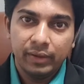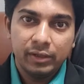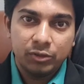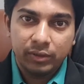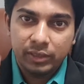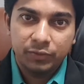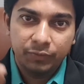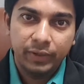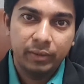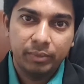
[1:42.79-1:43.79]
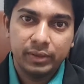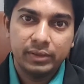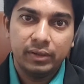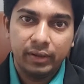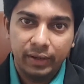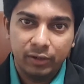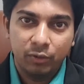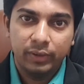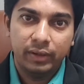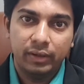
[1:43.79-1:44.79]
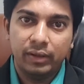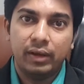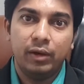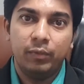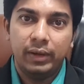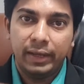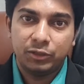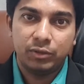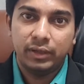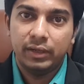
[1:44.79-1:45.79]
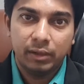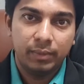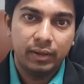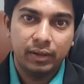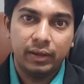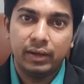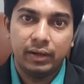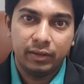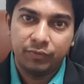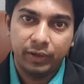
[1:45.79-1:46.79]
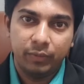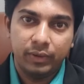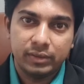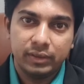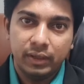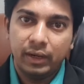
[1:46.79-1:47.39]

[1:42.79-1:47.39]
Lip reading: So this 15% right now in India will actually double in another 5 years